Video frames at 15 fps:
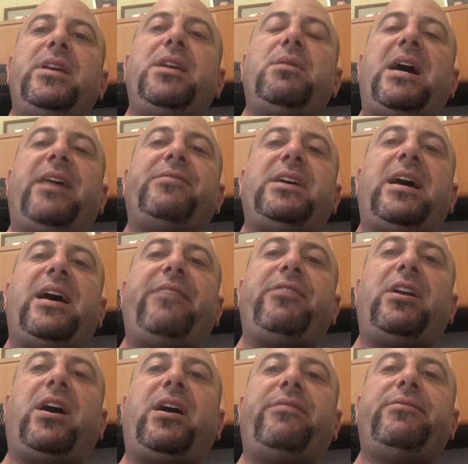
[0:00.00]
You have to have
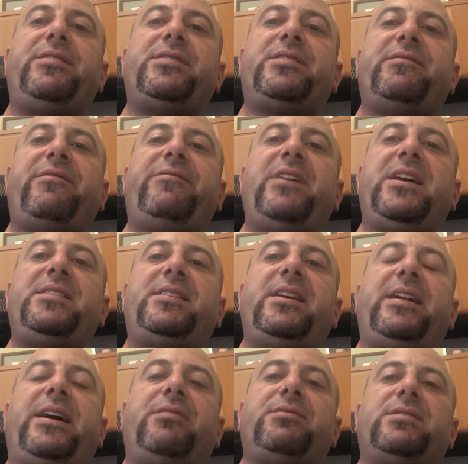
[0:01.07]
an office
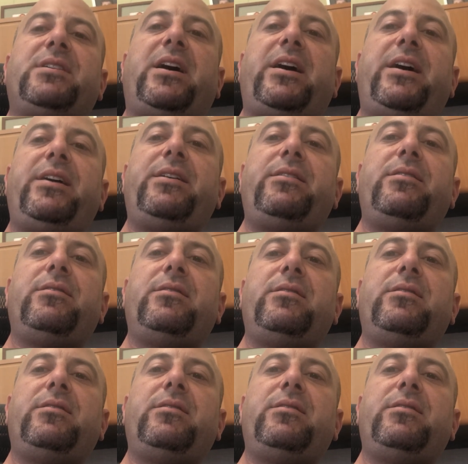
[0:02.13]
facing outside,